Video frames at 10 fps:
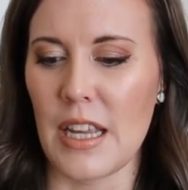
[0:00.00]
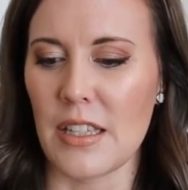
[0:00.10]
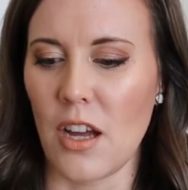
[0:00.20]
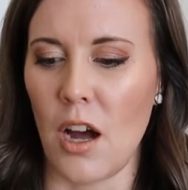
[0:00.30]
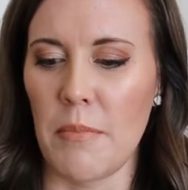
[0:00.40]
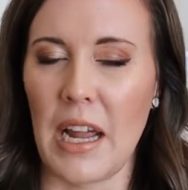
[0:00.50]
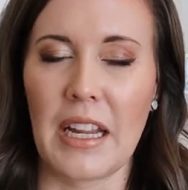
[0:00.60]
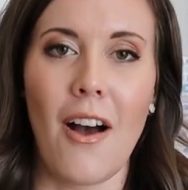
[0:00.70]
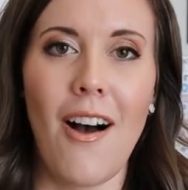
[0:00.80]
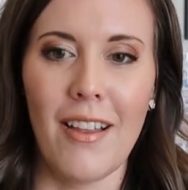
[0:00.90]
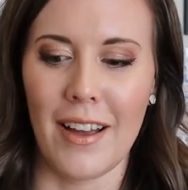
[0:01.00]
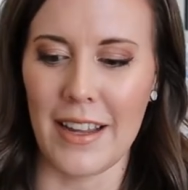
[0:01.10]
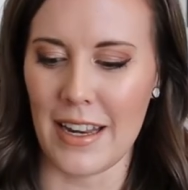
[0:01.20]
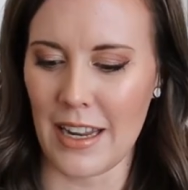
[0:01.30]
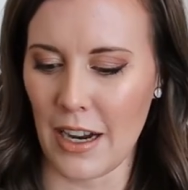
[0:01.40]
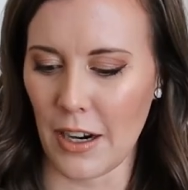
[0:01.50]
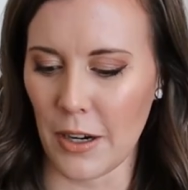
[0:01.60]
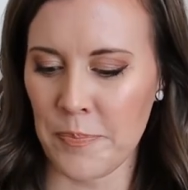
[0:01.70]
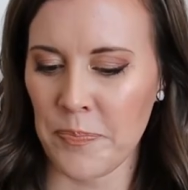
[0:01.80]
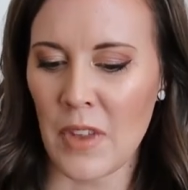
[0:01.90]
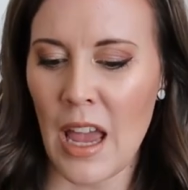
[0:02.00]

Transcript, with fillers: they saw Mancala in here